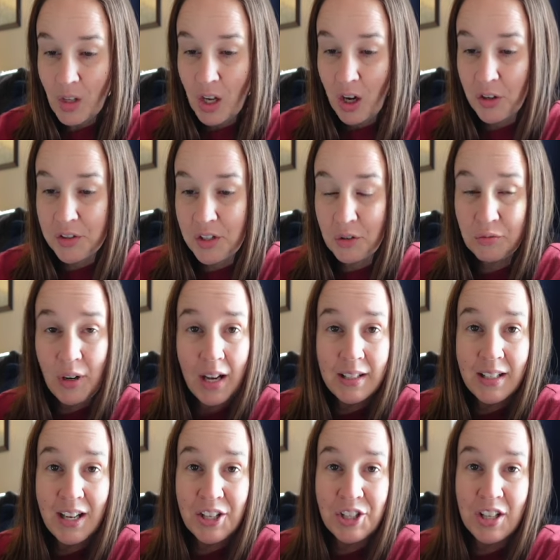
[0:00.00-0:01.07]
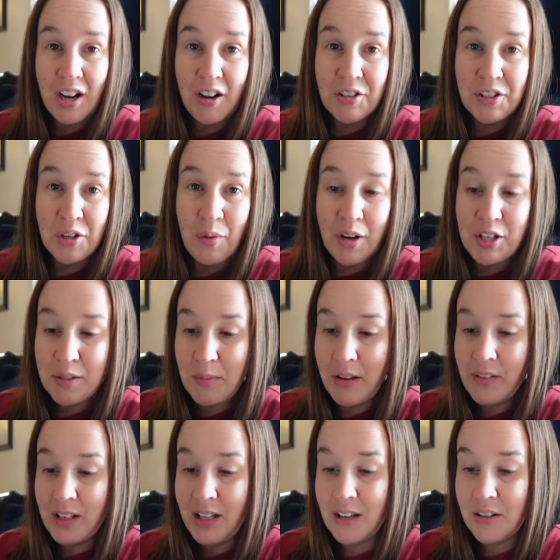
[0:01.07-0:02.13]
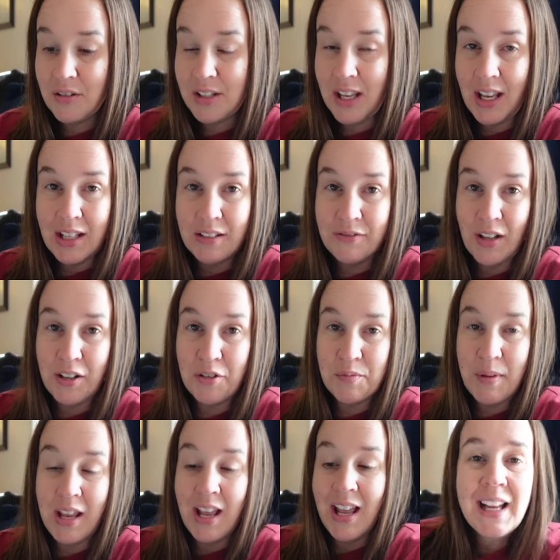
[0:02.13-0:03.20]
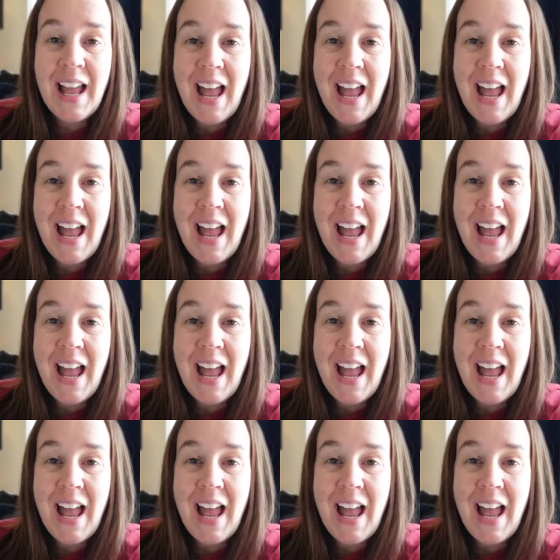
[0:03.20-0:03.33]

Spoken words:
Also, Rhonda, she also watches my videos and follows me.